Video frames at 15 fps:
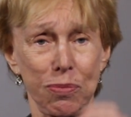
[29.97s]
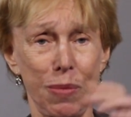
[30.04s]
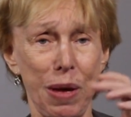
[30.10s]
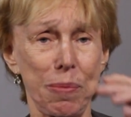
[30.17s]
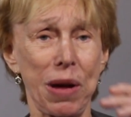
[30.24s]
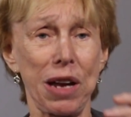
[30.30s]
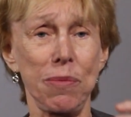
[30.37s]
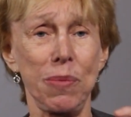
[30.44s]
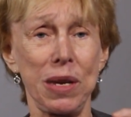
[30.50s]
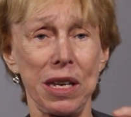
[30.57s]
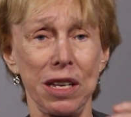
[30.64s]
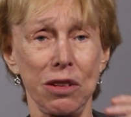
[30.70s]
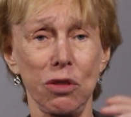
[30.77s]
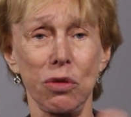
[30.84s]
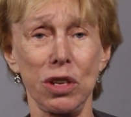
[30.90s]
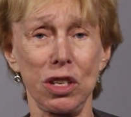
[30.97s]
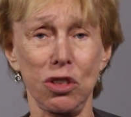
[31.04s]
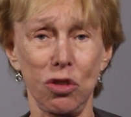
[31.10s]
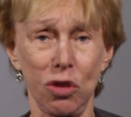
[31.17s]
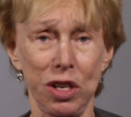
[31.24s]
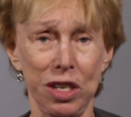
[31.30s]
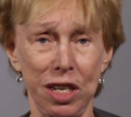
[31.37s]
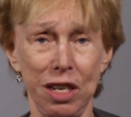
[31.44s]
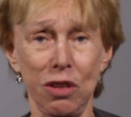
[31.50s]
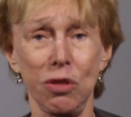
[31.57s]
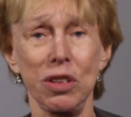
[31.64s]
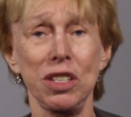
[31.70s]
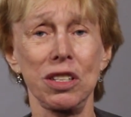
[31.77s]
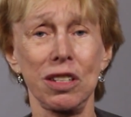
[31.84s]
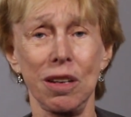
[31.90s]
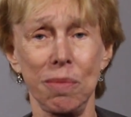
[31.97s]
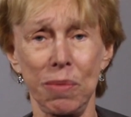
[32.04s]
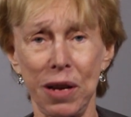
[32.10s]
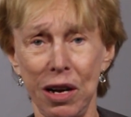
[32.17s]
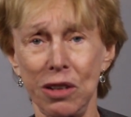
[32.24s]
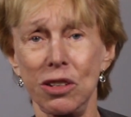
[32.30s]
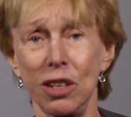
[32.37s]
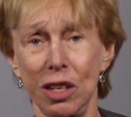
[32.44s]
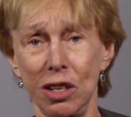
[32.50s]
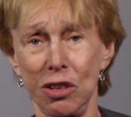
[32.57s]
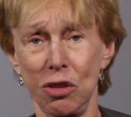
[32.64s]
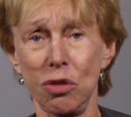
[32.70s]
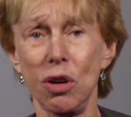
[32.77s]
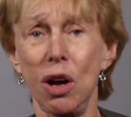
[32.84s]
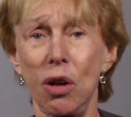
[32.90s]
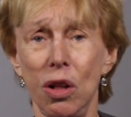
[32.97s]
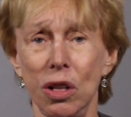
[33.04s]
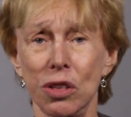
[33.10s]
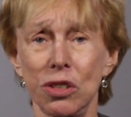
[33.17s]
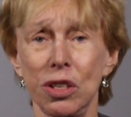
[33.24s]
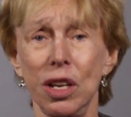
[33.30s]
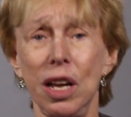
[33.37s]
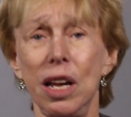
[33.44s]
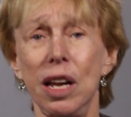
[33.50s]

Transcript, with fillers: that might be increased or decreased compared to controls.